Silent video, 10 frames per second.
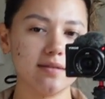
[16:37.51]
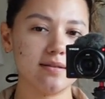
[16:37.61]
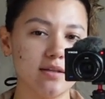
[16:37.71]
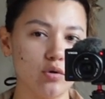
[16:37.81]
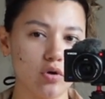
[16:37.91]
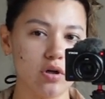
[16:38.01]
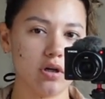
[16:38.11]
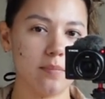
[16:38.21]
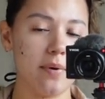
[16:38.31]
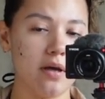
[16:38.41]
silk
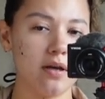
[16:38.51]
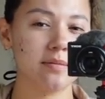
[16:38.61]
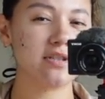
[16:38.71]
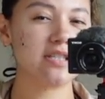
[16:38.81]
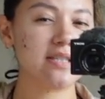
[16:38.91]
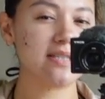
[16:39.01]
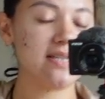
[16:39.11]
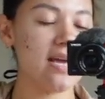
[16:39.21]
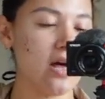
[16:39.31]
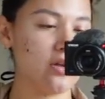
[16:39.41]
button up just to
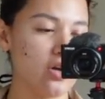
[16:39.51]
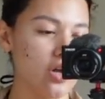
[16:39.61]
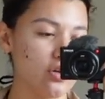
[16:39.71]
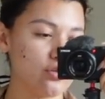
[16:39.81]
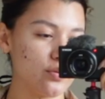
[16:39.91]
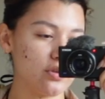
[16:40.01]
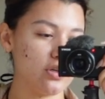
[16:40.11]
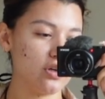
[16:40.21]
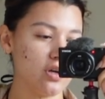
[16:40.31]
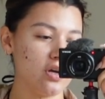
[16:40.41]
see how the colors would
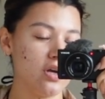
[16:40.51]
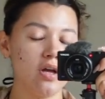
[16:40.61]
look